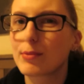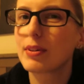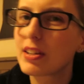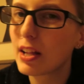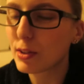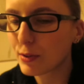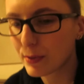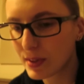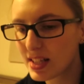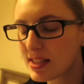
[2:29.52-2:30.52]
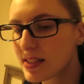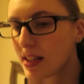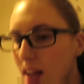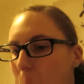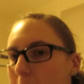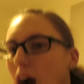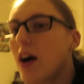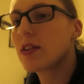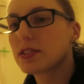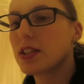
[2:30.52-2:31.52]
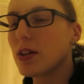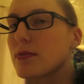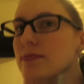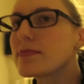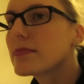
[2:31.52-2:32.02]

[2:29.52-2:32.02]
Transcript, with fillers: the real color through this. Also,